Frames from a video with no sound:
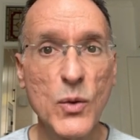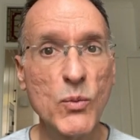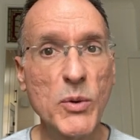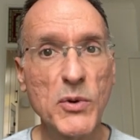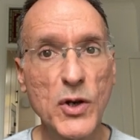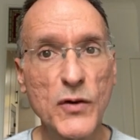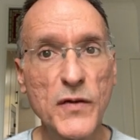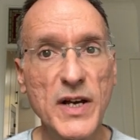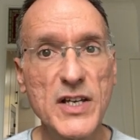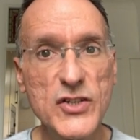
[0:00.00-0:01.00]
we will
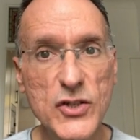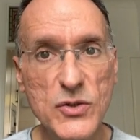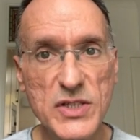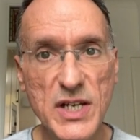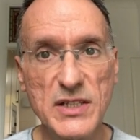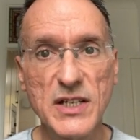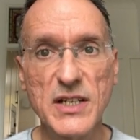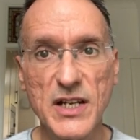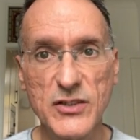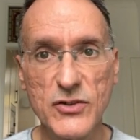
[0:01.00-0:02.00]
offer a short-acting
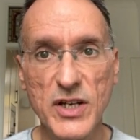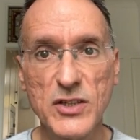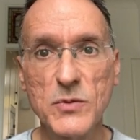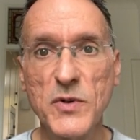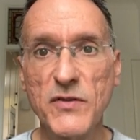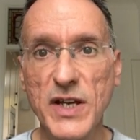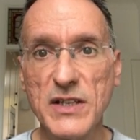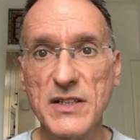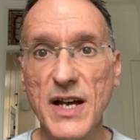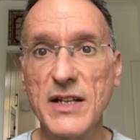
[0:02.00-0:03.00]
nitrate to
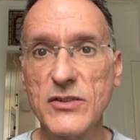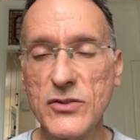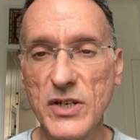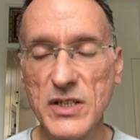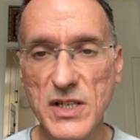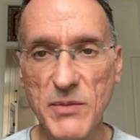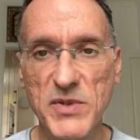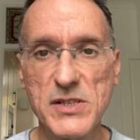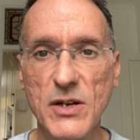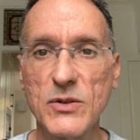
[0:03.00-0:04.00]
prevent and treat
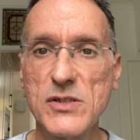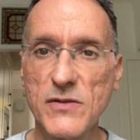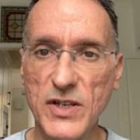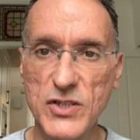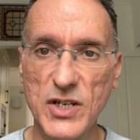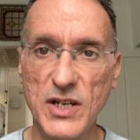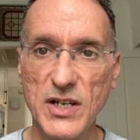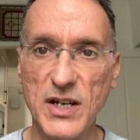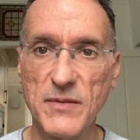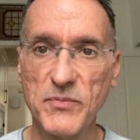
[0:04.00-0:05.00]
episodes of
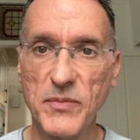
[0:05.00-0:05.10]
angina.